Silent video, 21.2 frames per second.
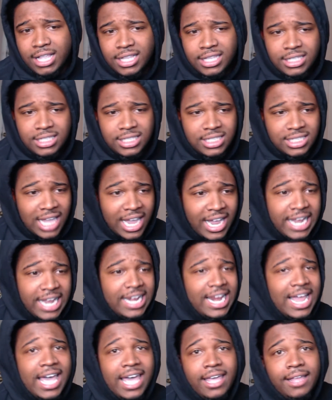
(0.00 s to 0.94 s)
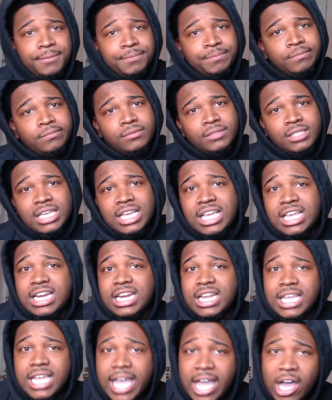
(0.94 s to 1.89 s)
saying that he
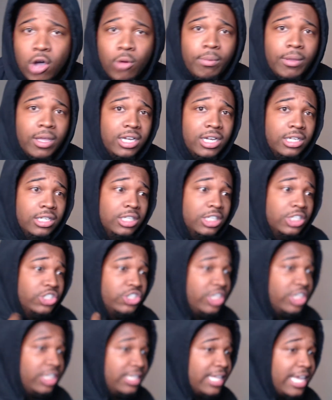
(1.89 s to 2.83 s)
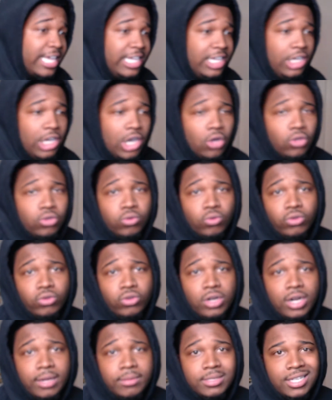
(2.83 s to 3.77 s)
need help and the shit that he go through.
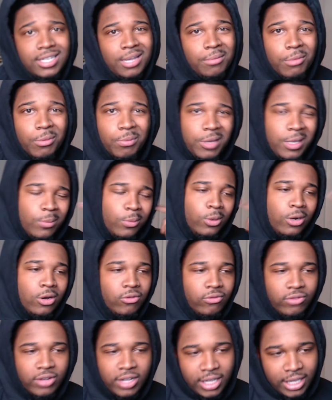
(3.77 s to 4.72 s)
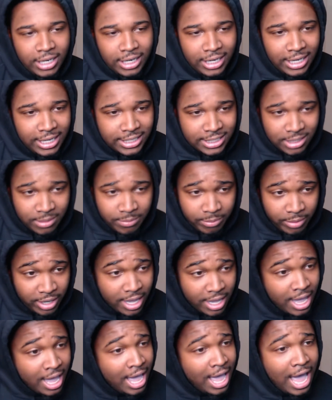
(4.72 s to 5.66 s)
You know what I'm saying? But people don't fucking listen.
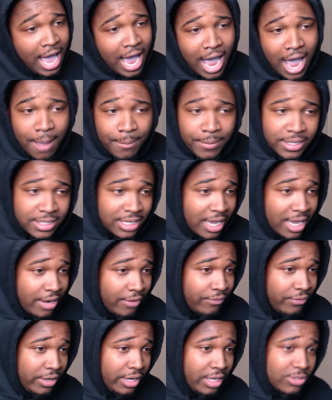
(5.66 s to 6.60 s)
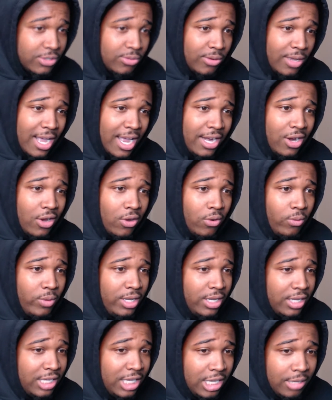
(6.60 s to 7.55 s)
But I'm excited for this one. I know we
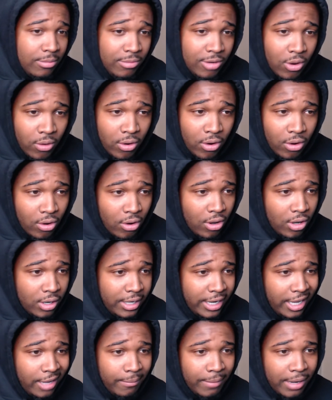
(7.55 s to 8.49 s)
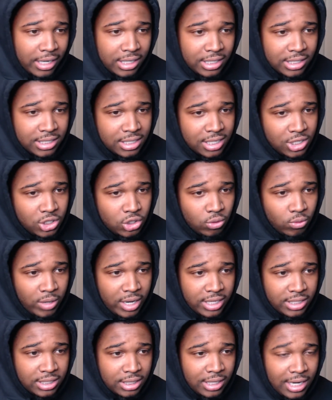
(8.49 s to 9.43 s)
can keep going all day about this
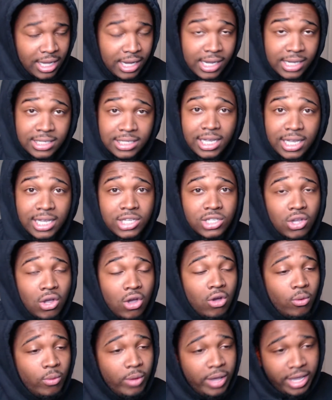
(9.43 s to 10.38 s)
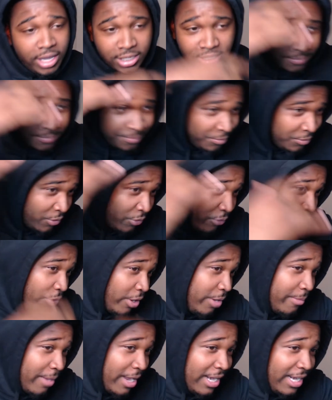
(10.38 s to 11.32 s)
situation. Like I said, it's always
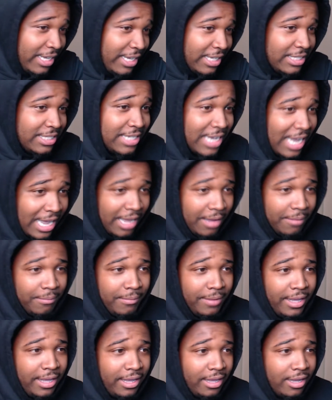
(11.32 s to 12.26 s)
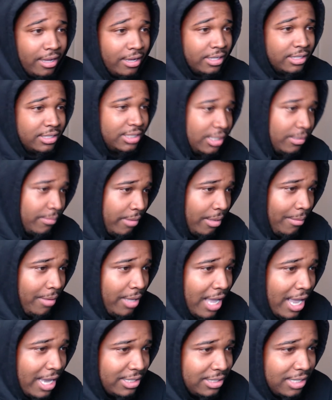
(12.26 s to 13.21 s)
Free my nigga top, man. Oh shit,
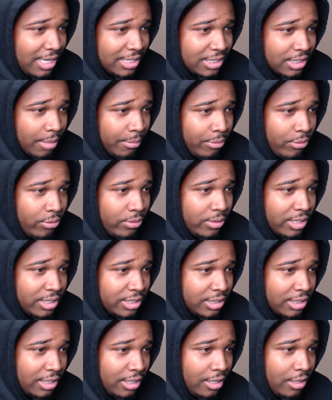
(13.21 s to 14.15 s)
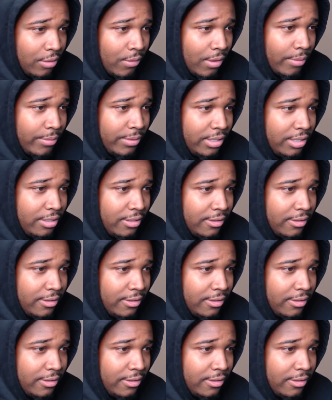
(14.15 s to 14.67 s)
maybe actually I should pull this shit up while we